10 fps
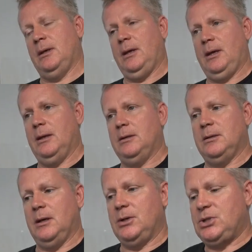
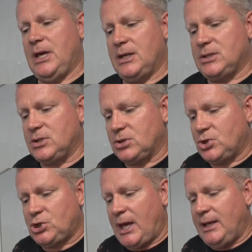And she has this
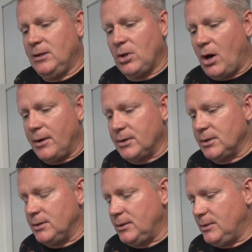shady
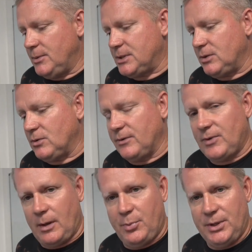lawyer. Was it
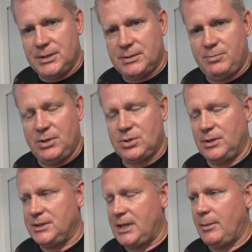Griffin? I'll put his picture
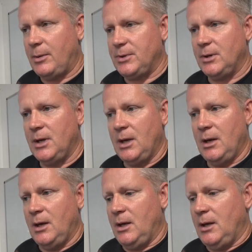and his name up there.
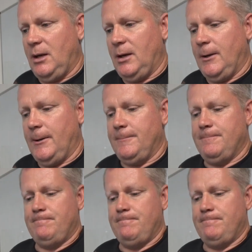A